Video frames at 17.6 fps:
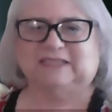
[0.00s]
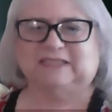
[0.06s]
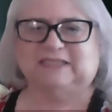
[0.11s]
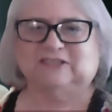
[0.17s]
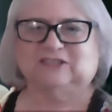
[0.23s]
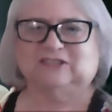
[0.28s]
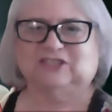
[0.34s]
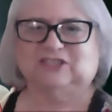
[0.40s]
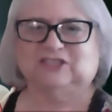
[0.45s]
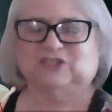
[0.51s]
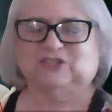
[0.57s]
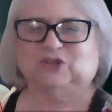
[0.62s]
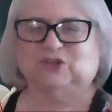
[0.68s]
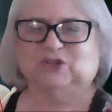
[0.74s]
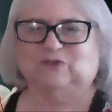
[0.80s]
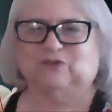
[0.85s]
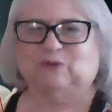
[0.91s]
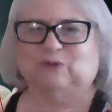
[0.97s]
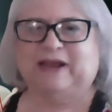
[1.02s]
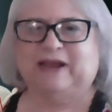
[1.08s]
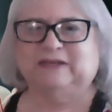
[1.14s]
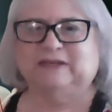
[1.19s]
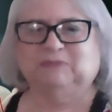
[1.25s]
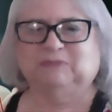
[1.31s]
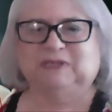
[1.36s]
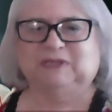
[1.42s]
and just sort of
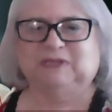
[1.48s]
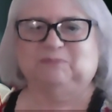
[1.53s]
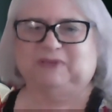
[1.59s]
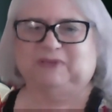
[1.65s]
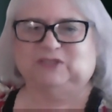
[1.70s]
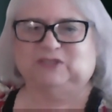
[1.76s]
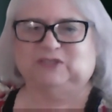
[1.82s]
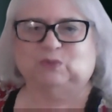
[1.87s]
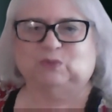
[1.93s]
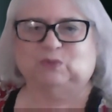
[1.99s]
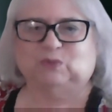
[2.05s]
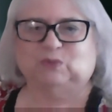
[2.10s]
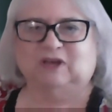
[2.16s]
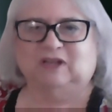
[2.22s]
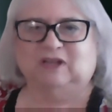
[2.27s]
randomly picked one